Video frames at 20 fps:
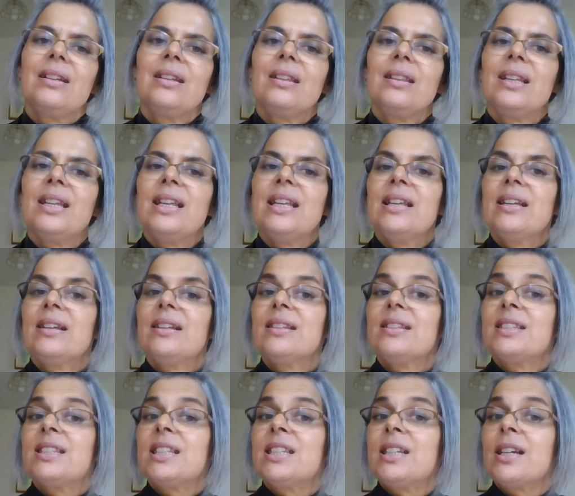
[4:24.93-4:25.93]
The
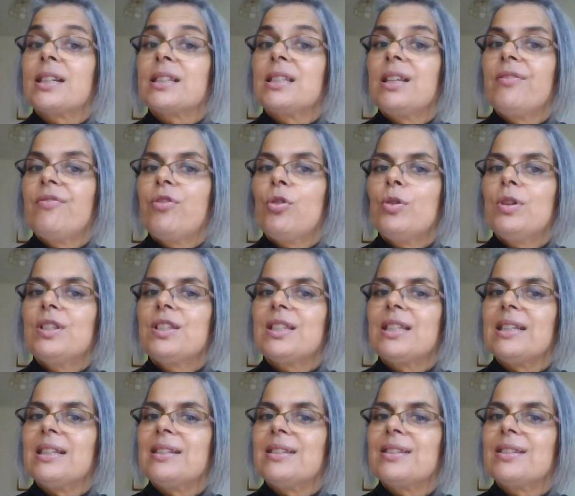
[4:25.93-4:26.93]
seductive
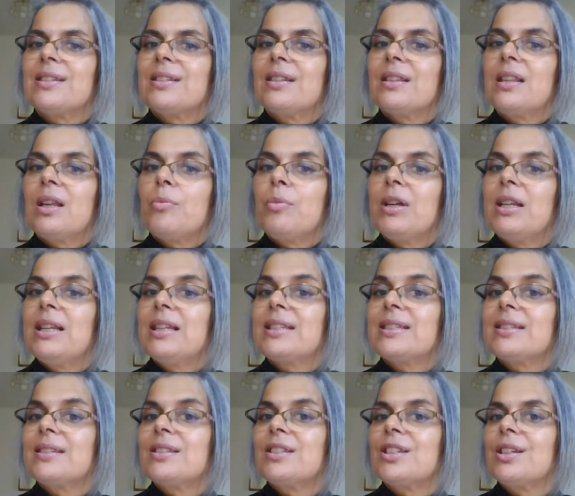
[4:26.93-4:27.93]
voices that we
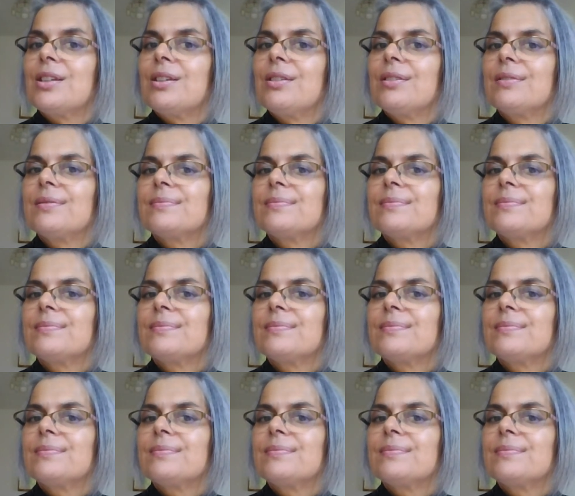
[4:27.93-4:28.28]
listen to?